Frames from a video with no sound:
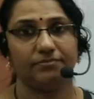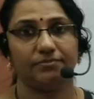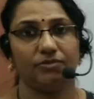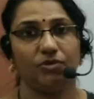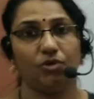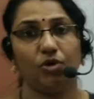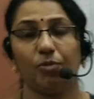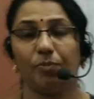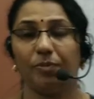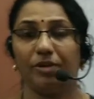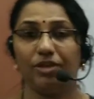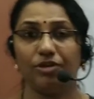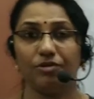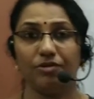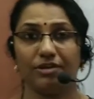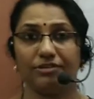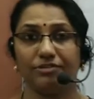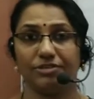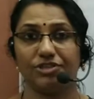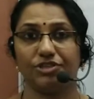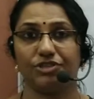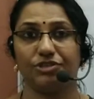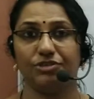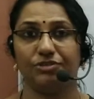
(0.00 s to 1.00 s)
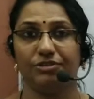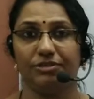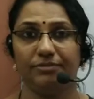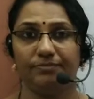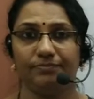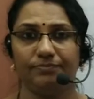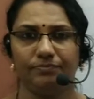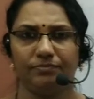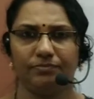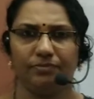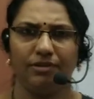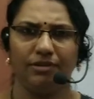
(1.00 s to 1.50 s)
hoping you understood.
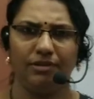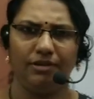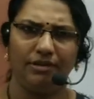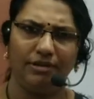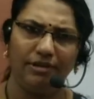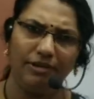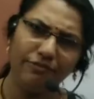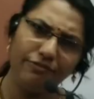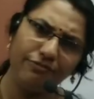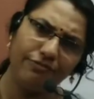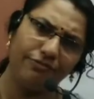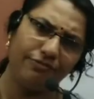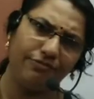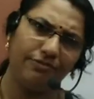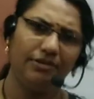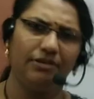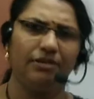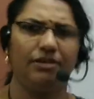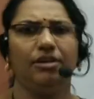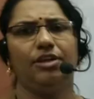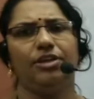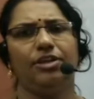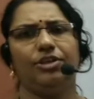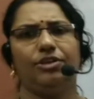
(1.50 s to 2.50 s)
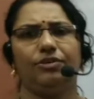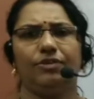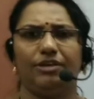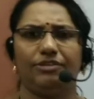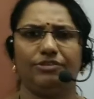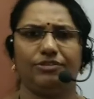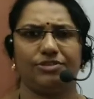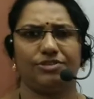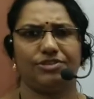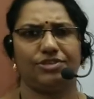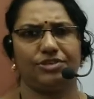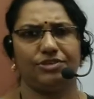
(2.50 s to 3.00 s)
If you
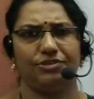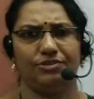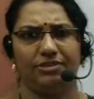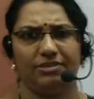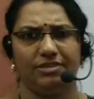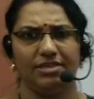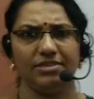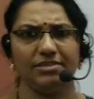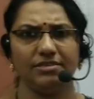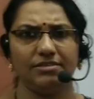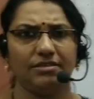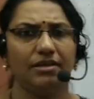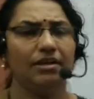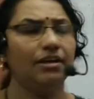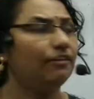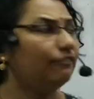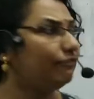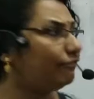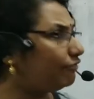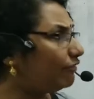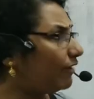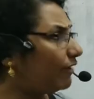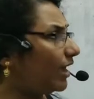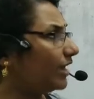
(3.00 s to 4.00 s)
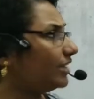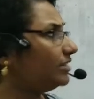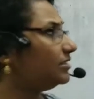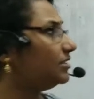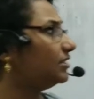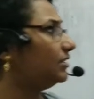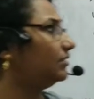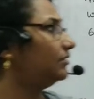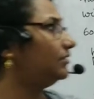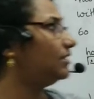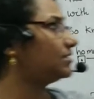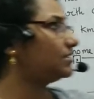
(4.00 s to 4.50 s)
understood this, find
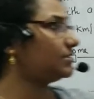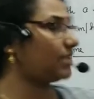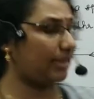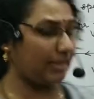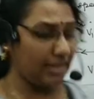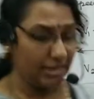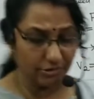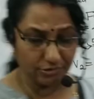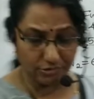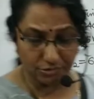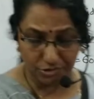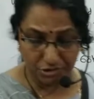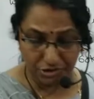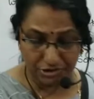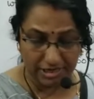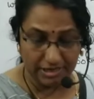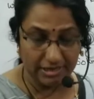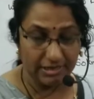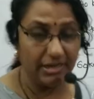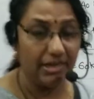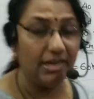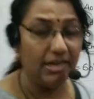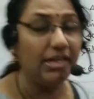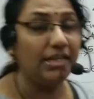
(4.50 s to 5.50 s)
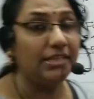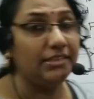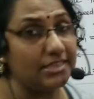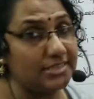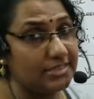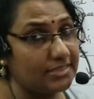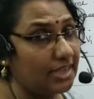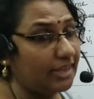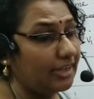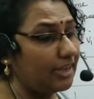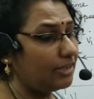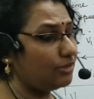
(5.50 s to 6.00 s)
the second question. The
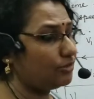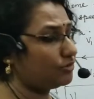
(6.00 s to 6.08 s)
second